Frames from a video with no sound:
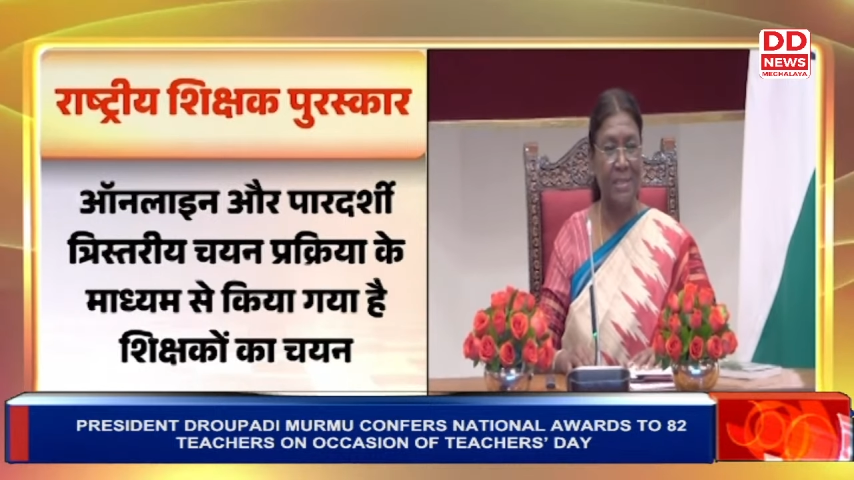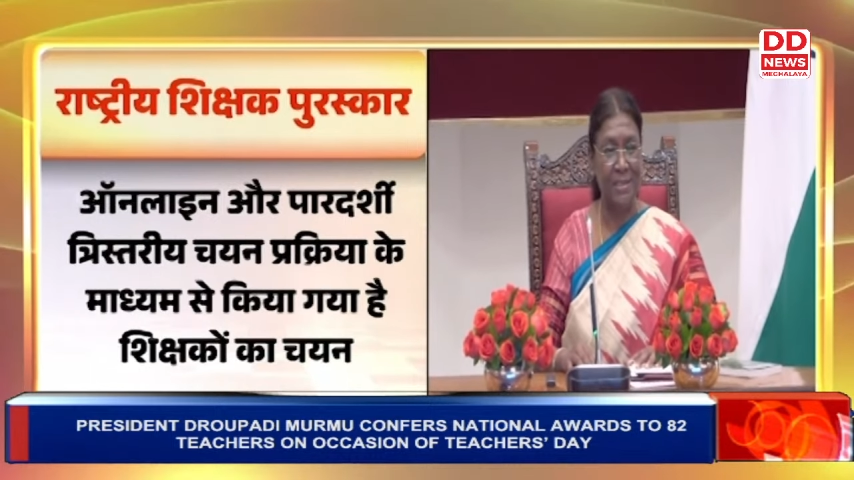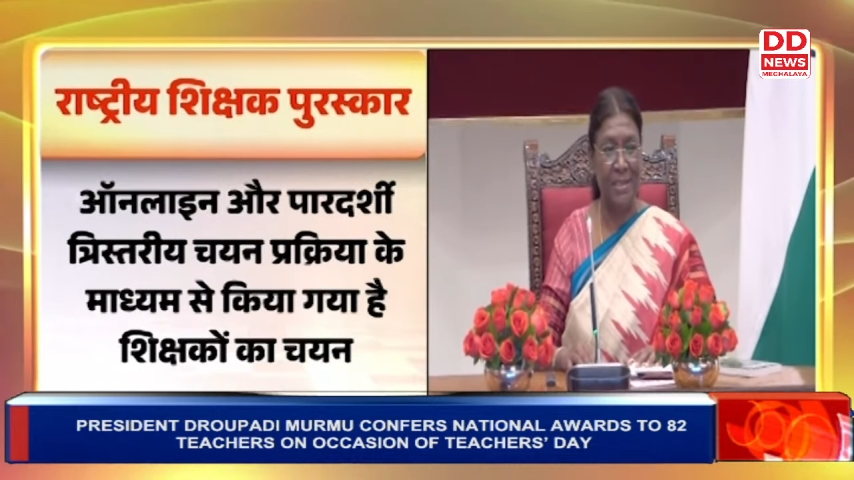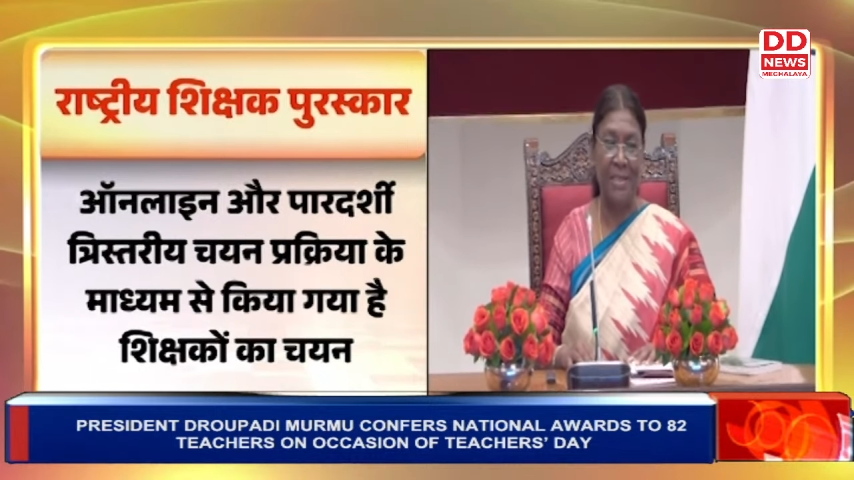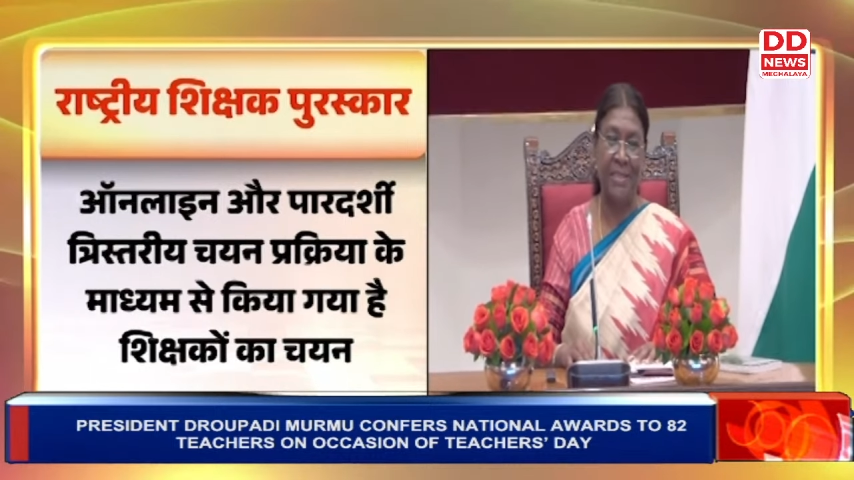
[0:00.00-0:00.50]
the
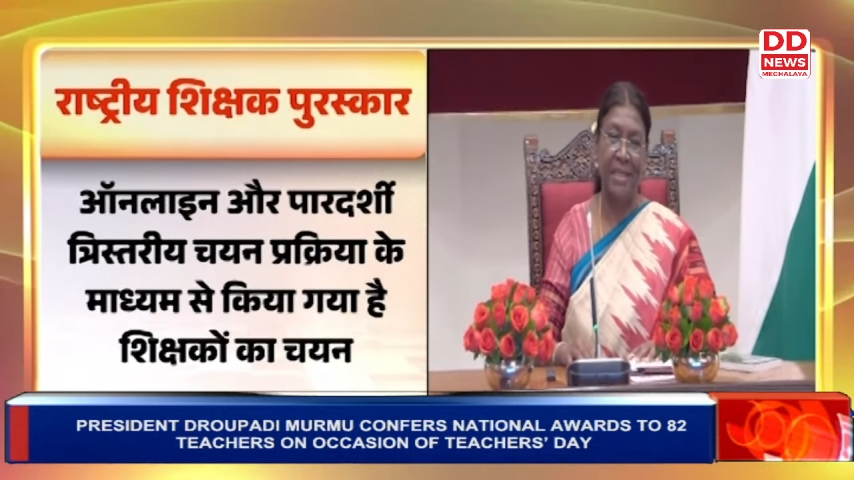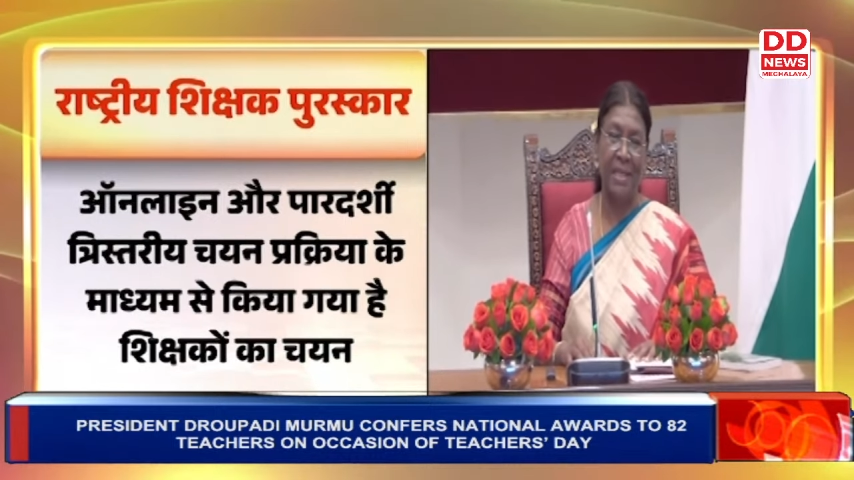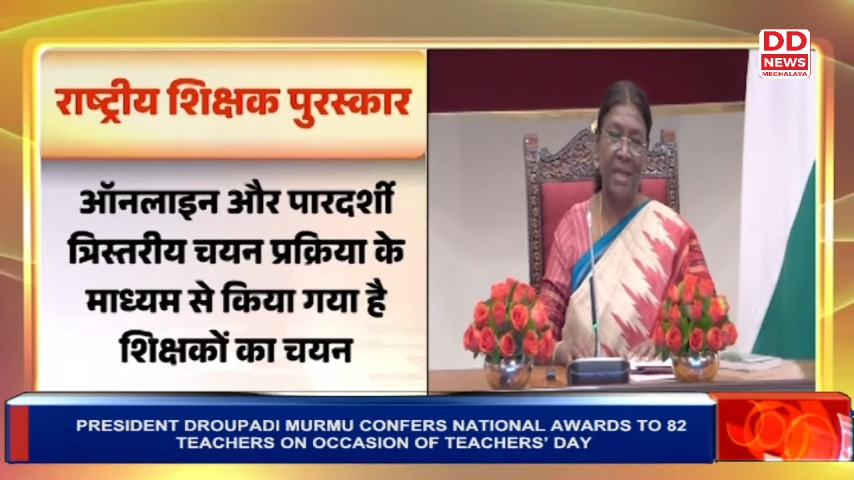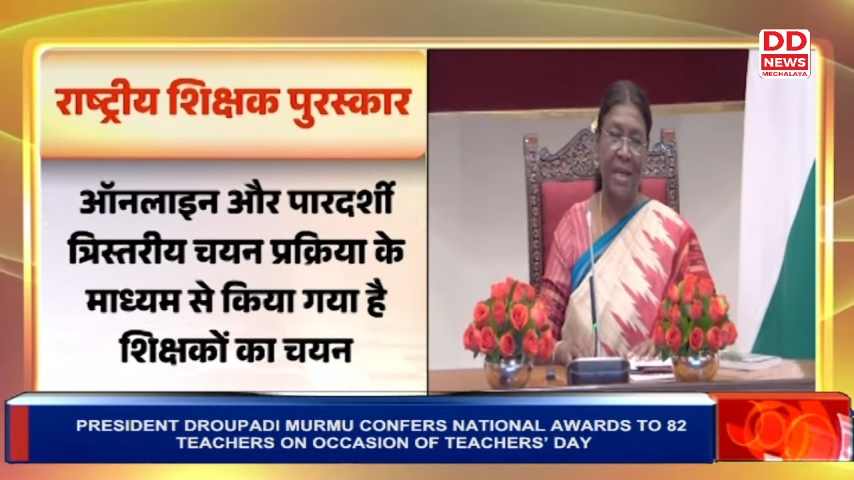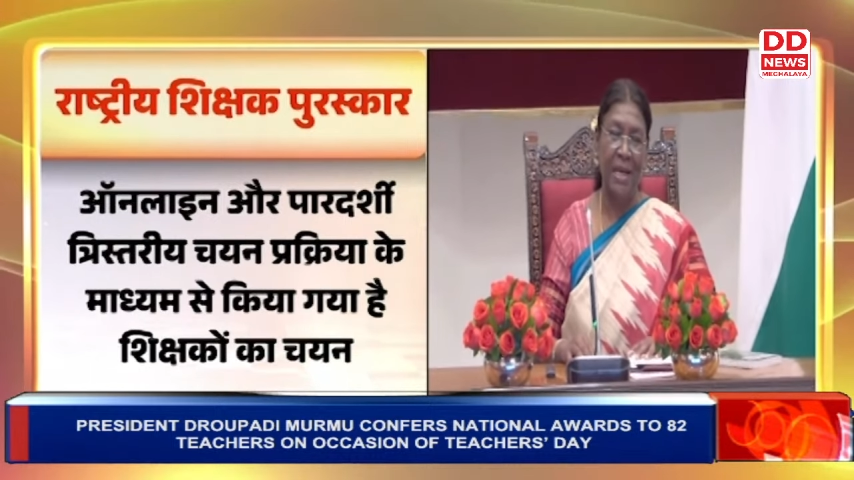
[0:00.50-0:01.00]

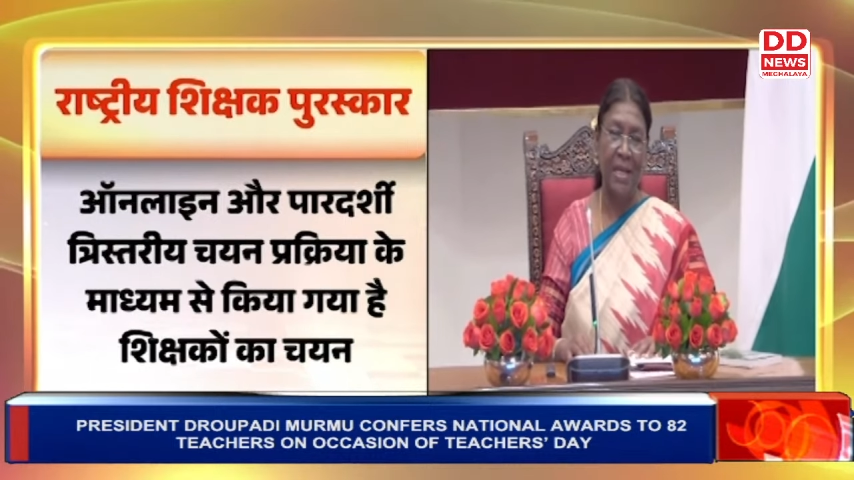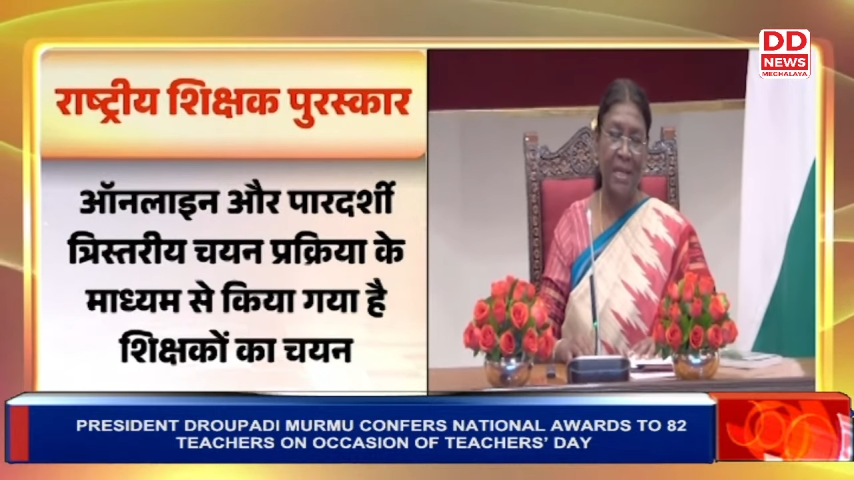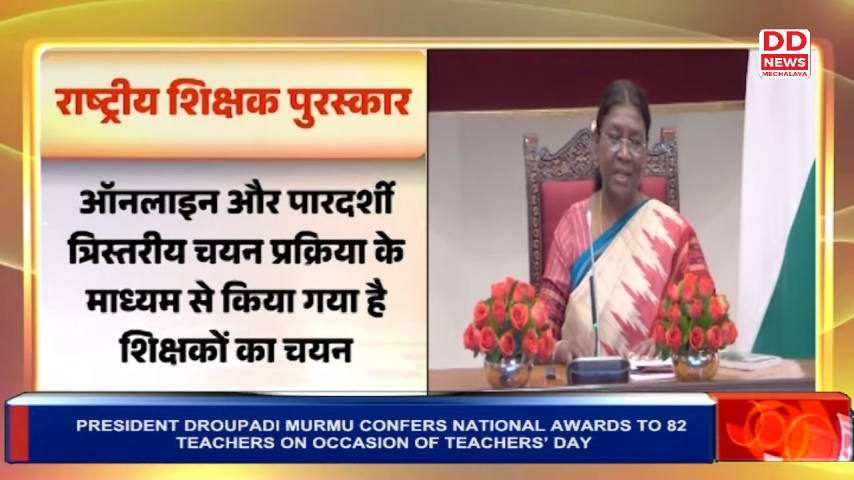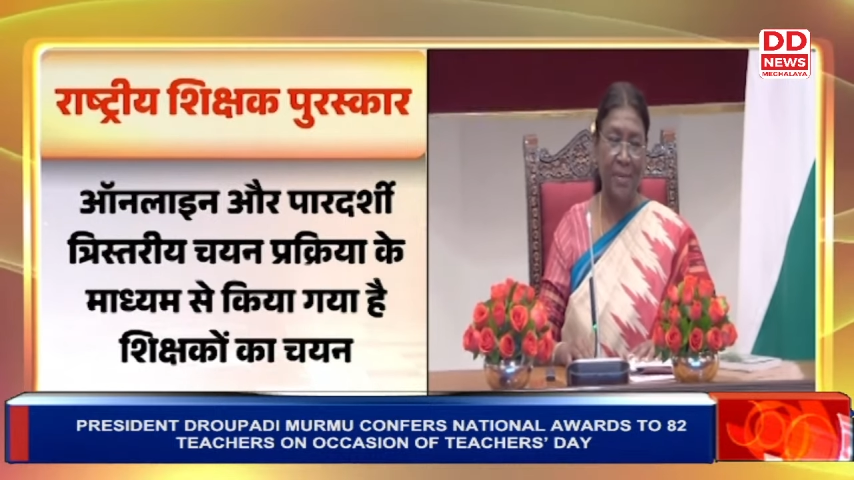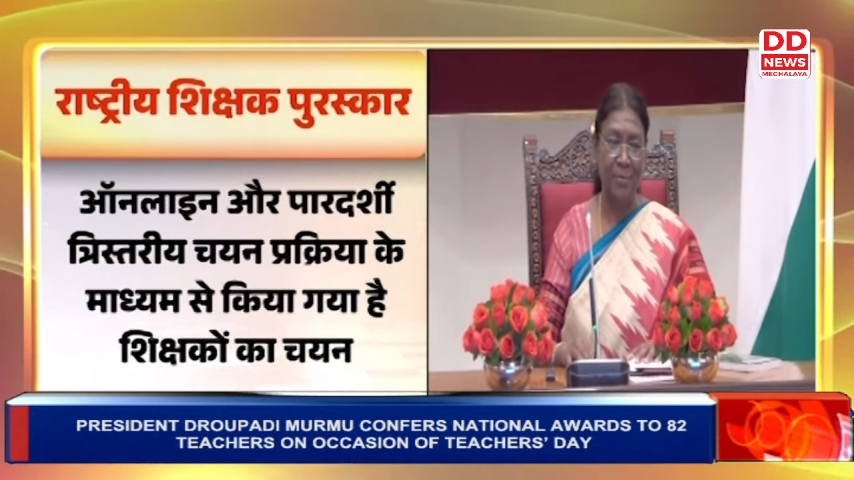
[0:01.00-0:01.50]
Department of
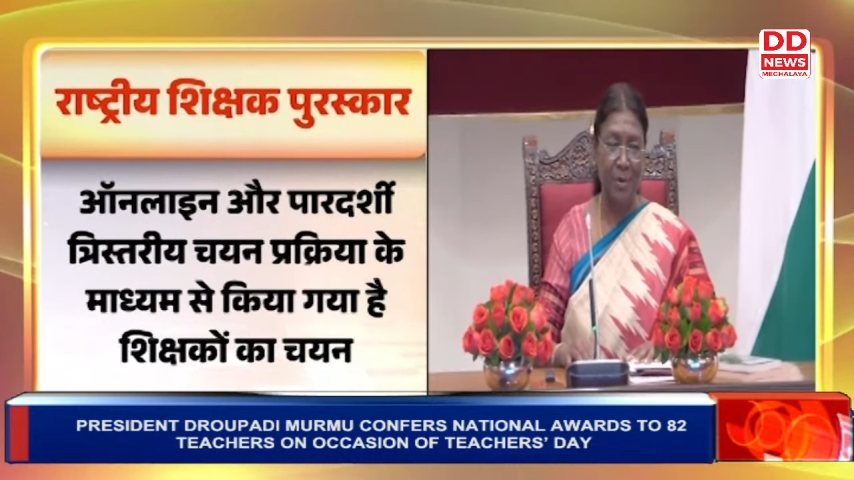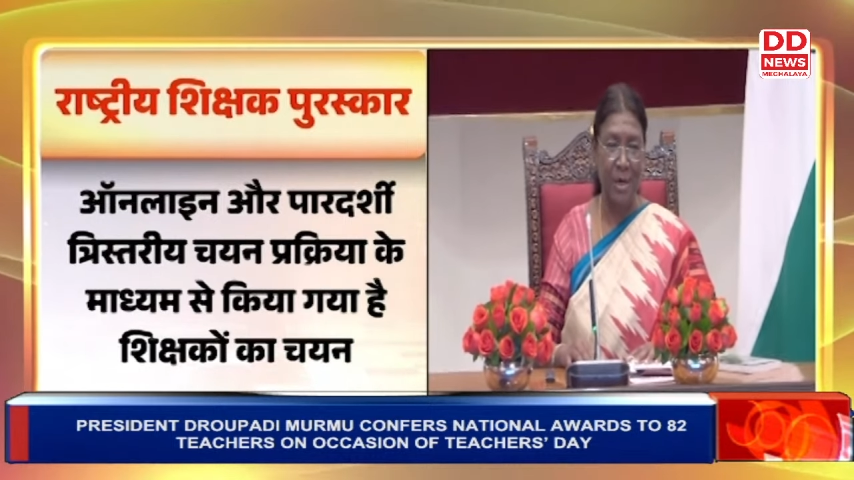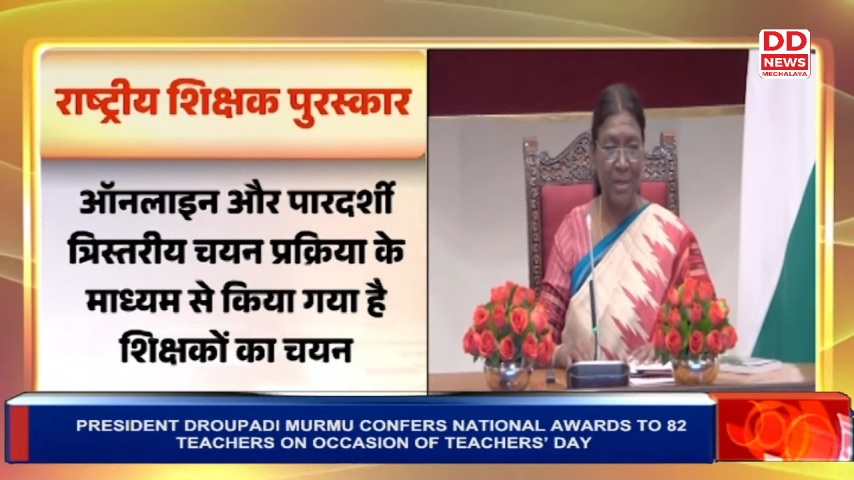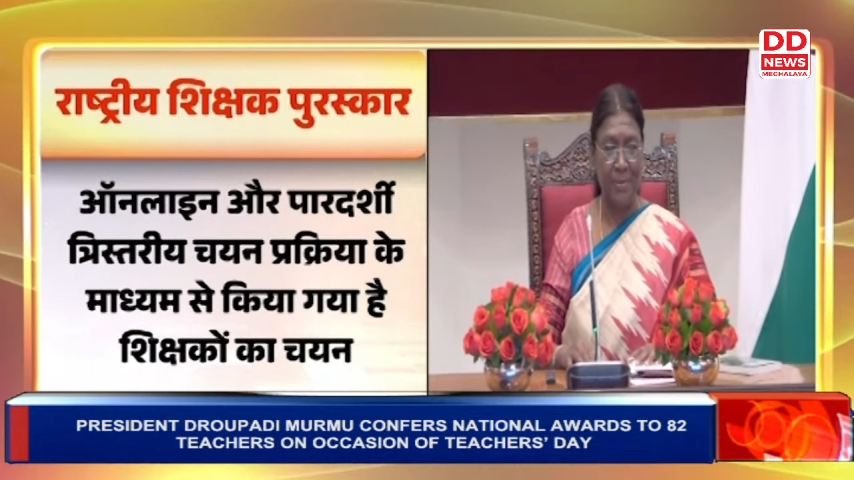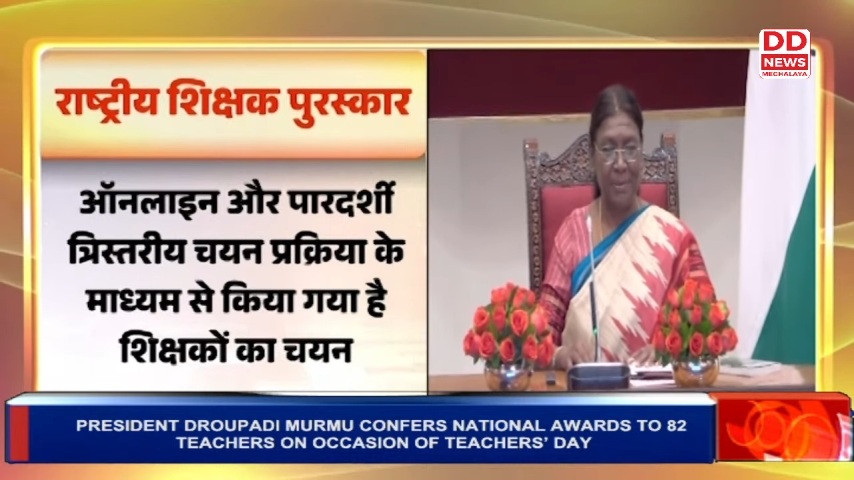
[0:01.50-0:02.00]
School
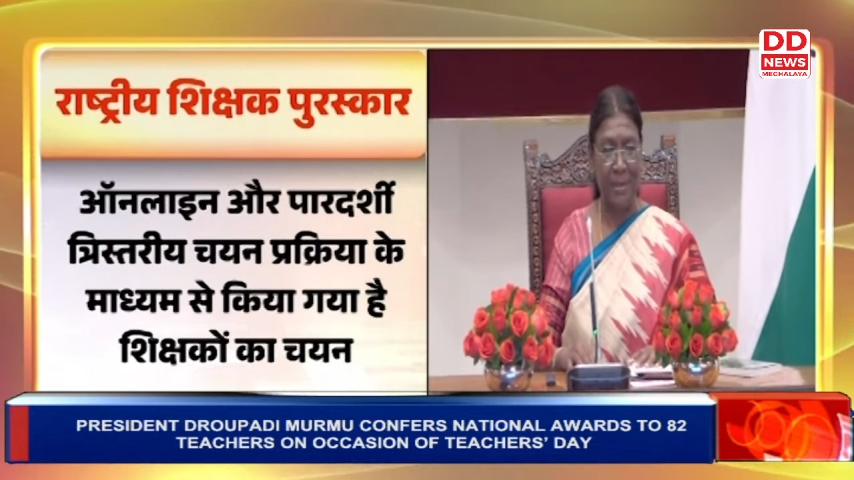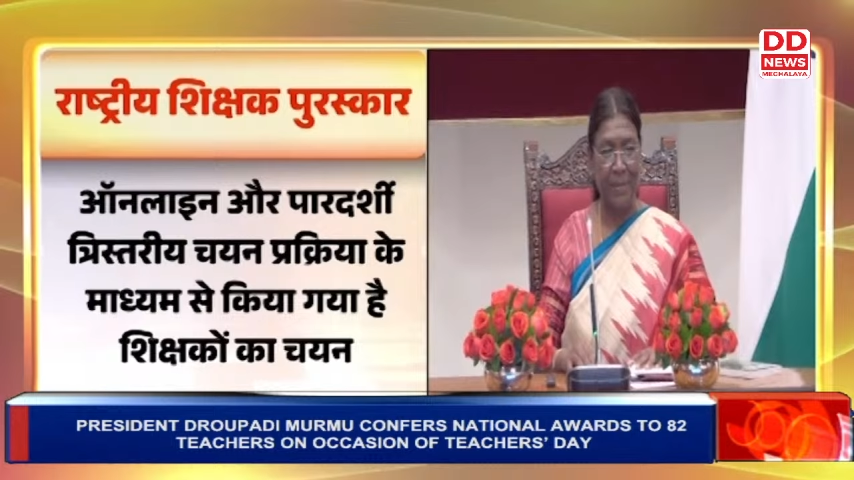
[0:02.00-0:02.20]
Education